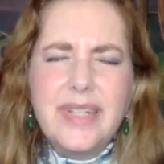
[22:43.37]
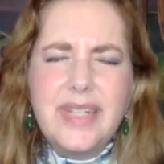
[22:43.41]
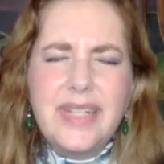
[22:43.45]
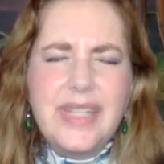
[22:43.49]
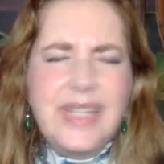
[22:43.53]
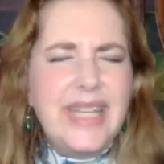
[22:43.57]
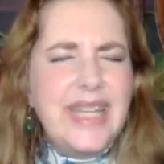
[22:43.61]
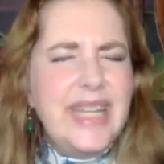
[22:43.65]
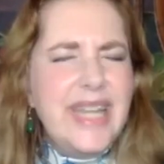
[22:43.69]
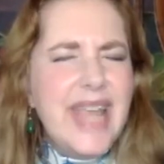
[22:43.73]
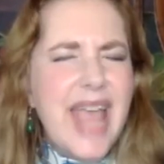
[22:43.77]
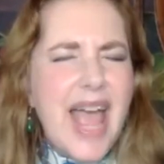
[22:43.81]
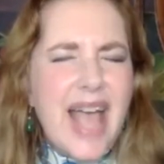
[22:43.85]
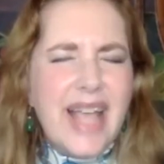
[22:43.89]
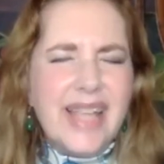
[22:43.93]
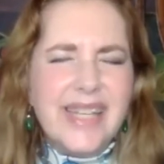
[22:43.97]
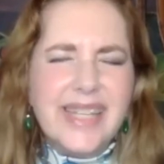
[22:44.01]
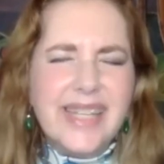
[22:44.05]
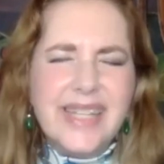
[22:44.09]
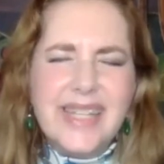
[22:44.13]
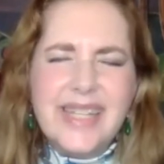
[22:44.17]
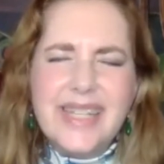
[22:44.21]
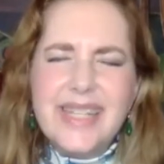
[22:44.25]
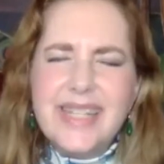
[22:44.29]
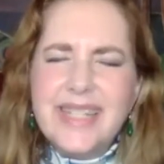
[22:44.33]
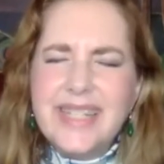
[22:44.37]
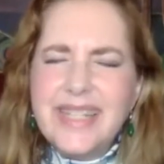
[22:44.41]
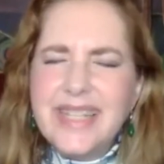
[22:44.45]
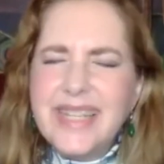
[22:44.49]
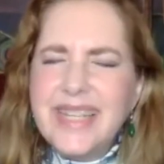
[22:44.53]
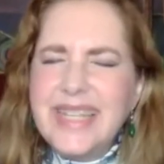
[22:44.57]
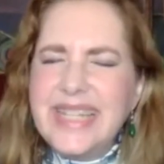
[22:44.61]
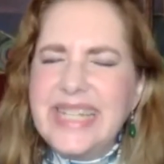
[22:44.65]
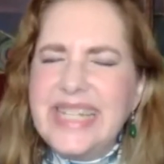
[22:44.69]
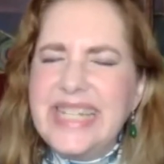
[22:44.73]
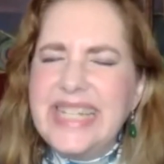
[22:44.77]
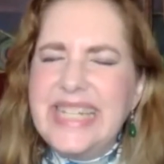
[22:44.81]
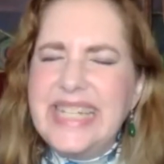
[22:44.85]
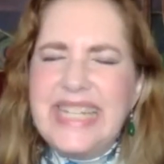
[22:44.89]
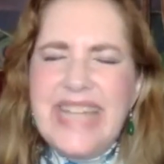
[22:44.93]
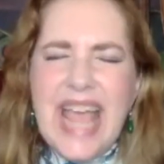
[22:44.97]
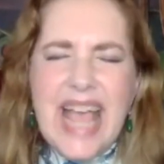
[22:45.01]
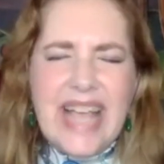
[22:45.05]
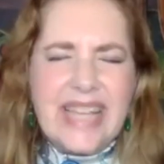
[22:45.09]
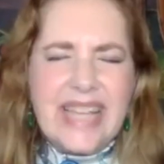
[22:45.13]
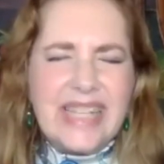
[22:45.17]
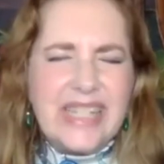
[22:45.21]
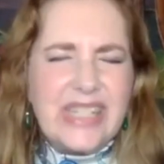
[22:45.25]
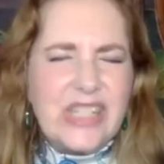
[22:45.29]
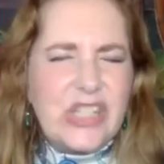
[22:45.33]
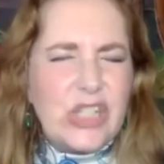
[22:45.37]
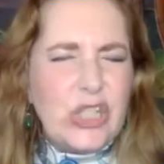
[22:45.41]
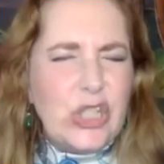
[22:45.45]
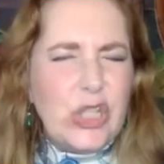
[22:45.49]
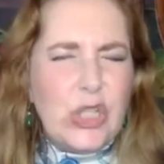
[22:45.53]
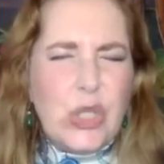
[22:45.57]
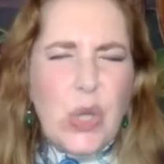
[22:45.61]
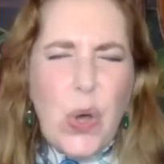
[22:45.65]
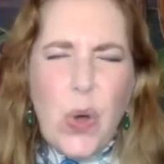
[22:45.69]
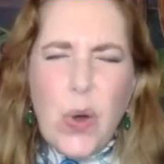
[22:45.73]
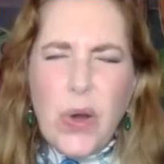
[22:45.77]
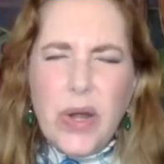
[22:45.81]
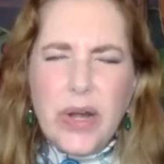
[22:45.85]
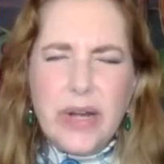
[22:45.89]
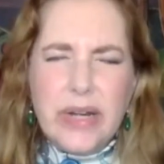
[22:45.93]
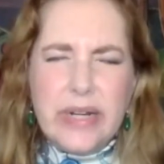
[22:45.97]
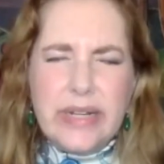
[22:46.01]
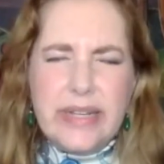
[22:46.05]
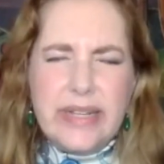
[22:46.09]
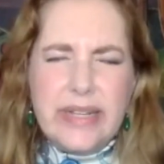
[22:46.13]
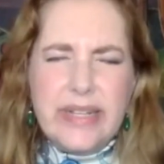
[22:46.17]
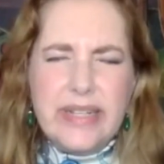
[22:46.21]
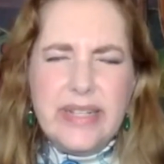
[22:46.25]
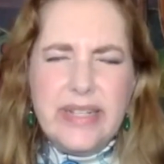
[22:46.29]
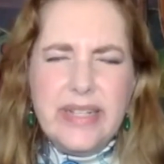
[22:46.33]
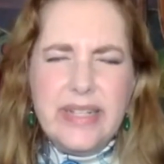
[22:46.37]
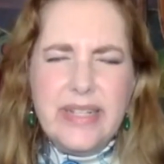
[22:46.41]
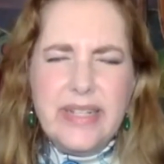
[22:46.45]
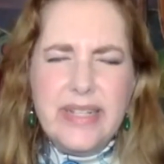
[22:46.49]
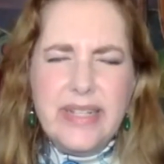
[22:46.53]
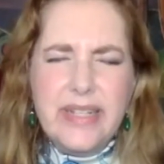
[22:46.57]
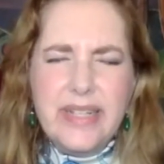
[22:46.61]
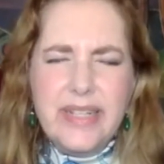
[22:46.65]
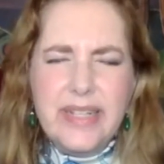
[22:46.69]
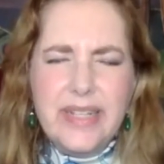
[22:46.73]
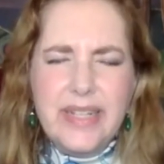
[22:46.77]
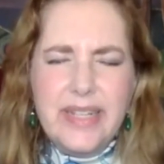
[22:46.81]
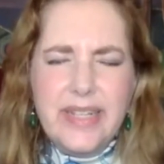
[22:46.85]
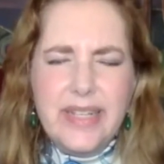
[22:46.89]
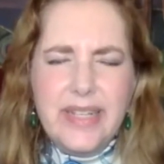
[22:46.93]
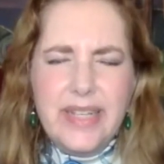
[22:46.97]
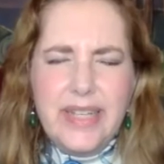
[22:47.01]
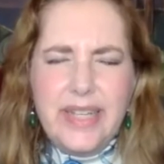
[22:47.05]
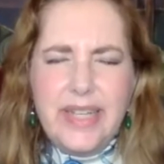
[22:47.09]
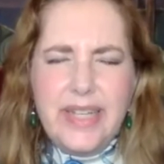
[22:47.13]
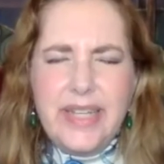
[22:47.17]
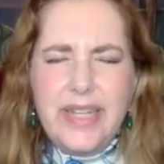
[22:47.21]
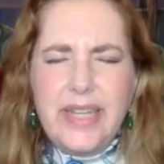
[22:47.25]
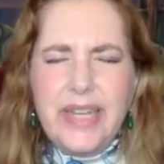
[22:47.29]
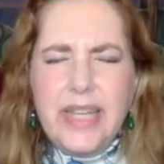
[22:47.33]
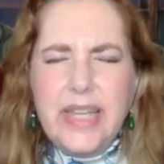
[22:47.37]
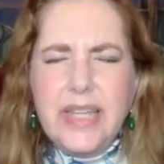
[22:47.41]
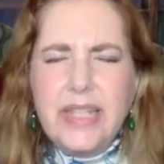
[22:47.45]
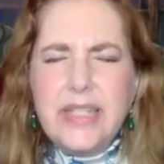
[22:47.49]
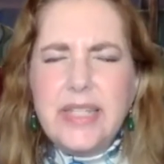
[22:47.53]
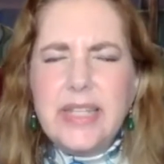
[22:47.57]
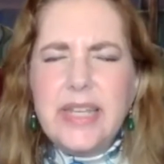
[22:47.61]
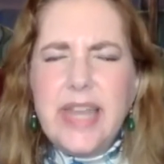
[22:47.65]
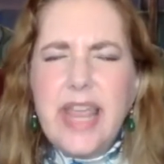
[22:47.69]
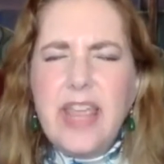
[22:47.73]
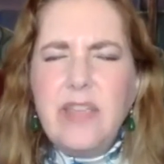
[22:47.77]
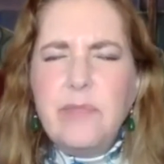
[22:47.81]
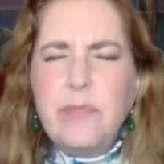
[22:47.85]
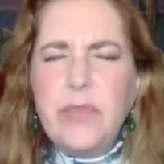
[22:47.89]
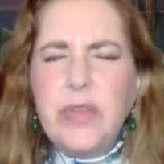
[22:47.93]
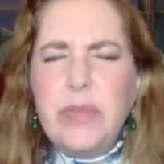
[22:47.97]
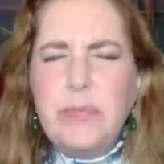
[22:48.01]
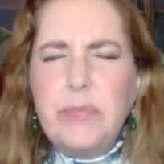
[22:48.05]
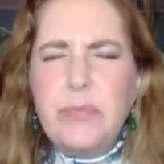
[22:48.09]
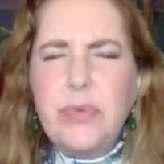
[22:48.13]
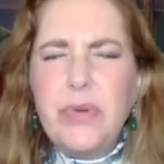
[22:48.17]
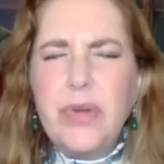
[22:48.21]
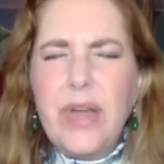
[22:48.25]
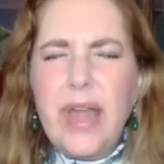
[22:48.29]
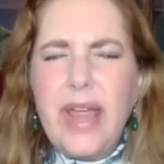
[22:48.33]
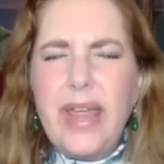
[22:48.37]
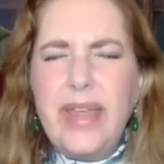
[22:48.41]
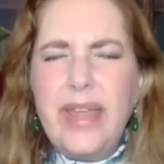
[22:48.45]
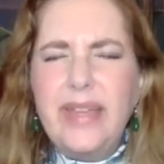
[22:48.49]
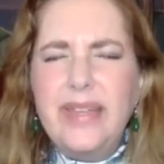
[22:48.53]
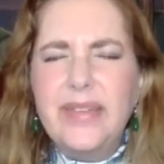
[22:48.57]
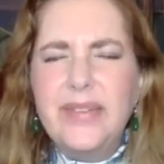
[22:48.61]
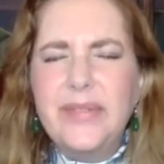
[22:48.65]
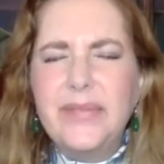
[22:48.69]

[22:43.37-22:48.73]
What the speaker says: Yes, yes, Lord, in his name we pray.